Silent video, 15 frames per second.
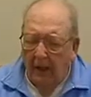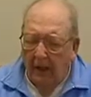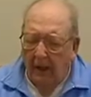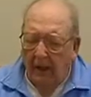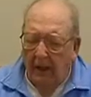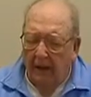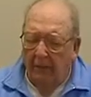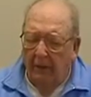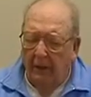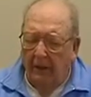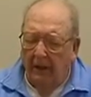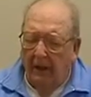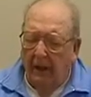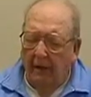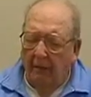Uh,
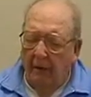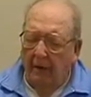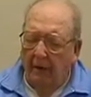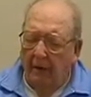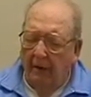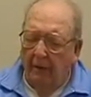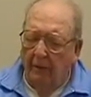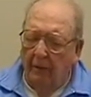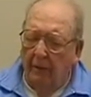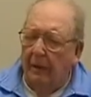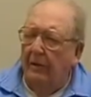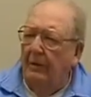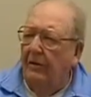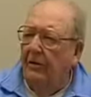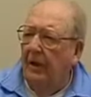but they would
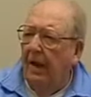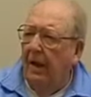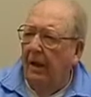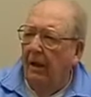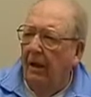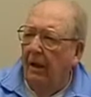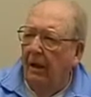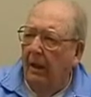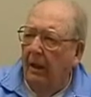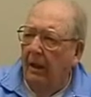sweep a channel